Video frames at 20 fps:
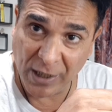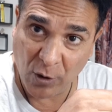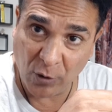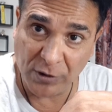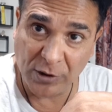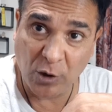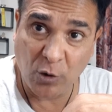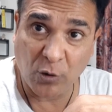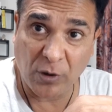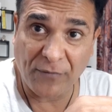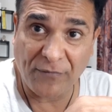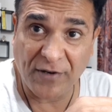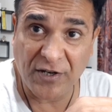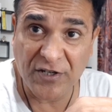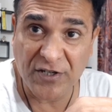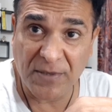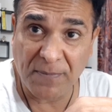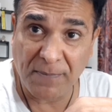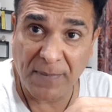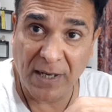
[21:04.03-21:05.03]
on the
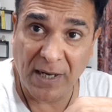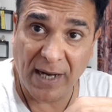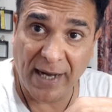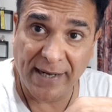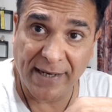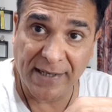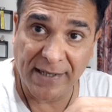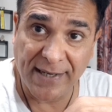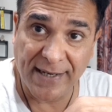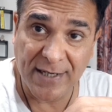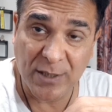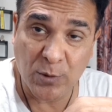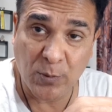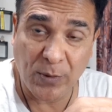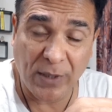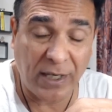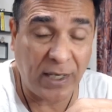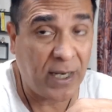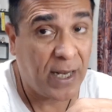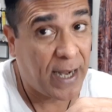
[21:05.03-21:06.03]
notification bell icon as
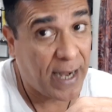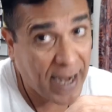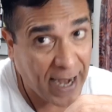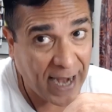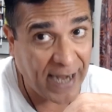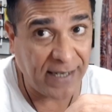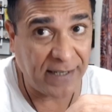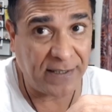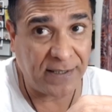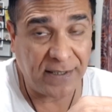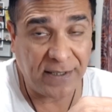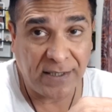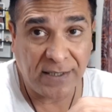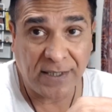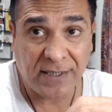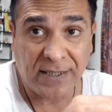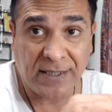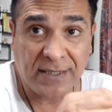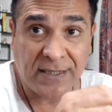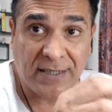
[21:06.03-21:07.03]
well, and
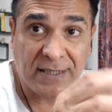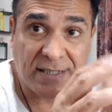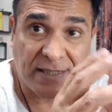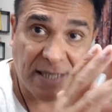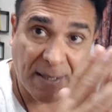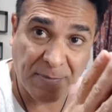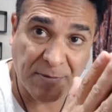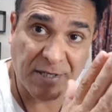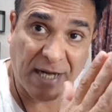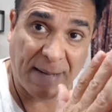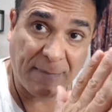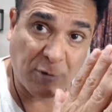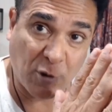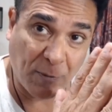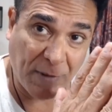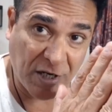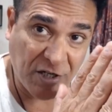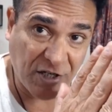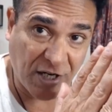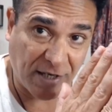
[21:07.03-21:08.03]
subscribe to
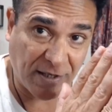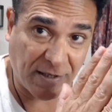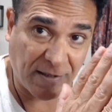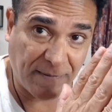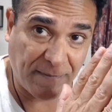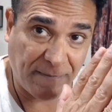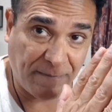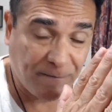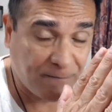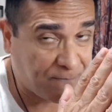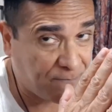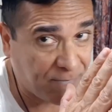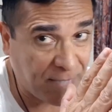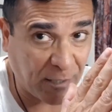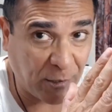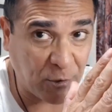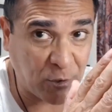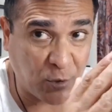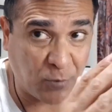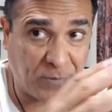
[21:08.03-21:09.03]
my channel. Thank
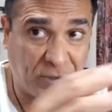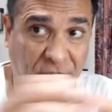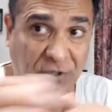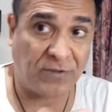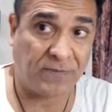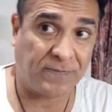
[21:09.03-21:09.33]
you so much.